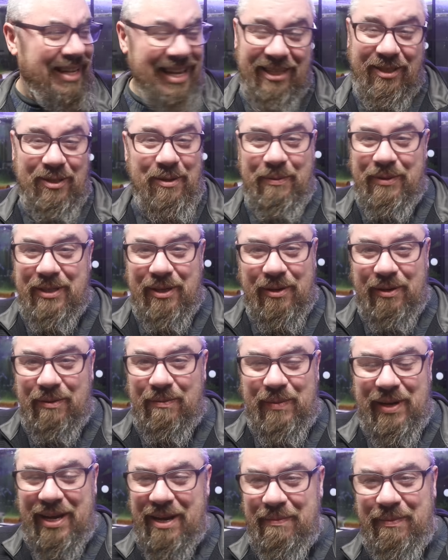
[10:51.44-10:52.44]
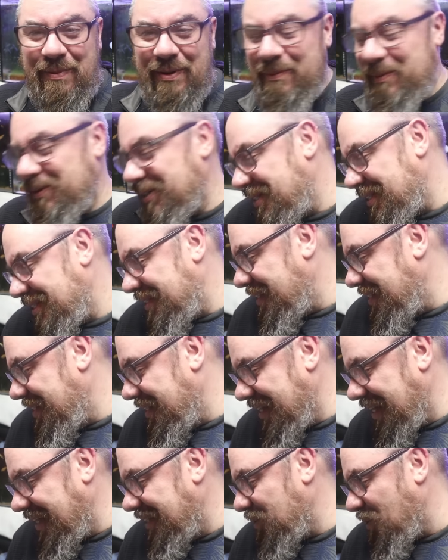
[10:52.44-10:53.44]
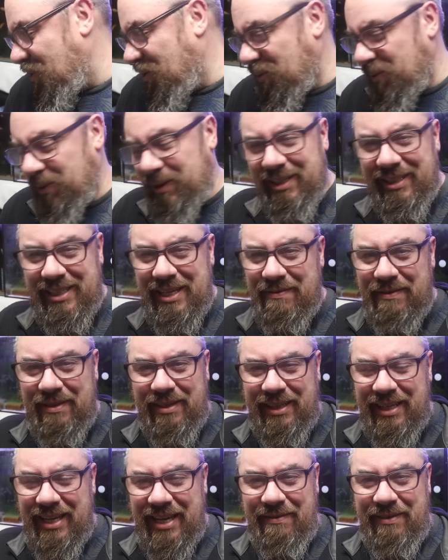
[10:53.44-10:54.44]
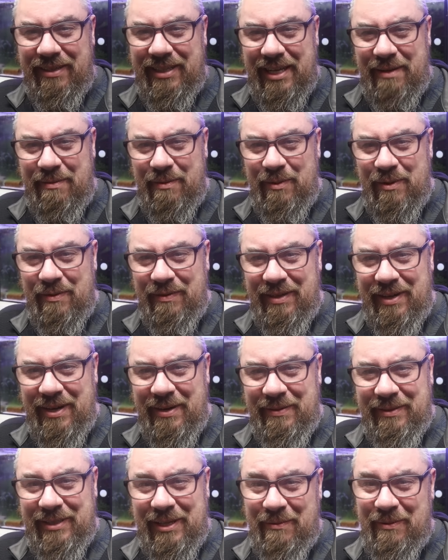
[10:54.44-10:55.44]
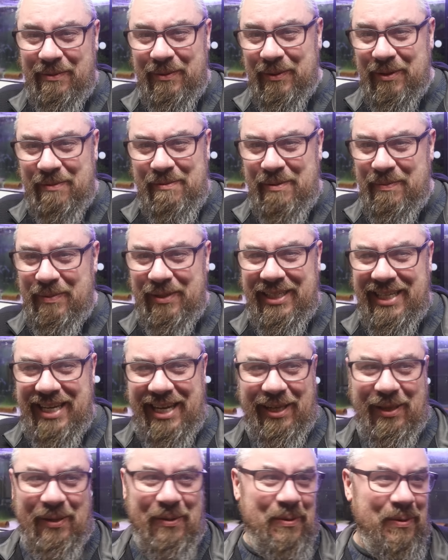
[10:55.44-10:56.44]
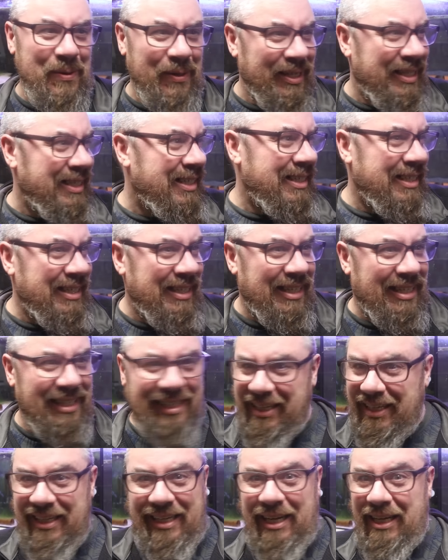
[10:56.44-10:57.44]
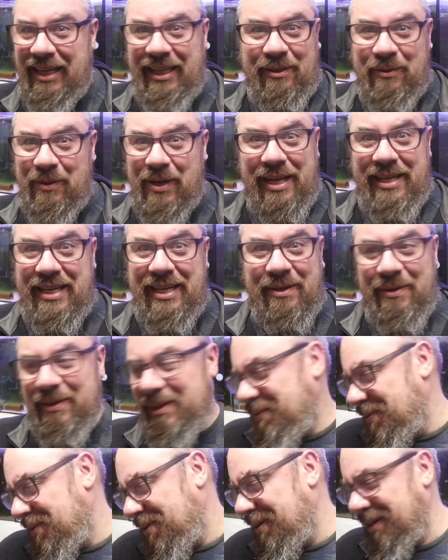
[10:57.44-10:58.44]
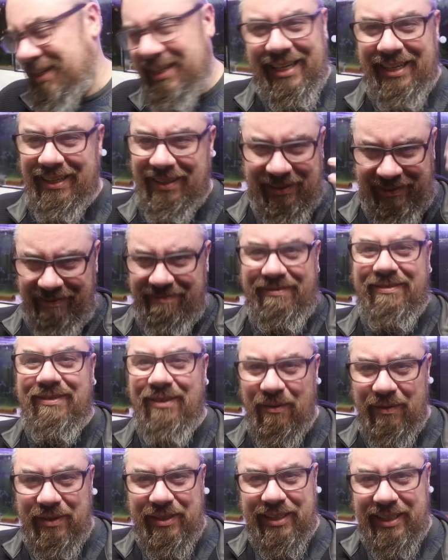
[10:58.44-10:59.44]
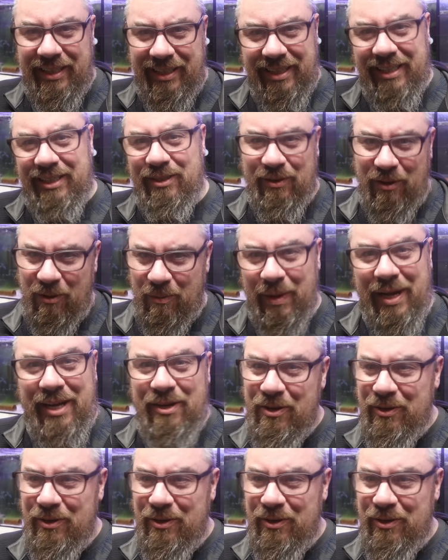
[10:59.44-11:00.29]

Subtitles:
So it was a good meet-up. It was as awkward as ever that every time I moved around, someone would come up and say hello, and I had no idea who they were, and then obviously they saw my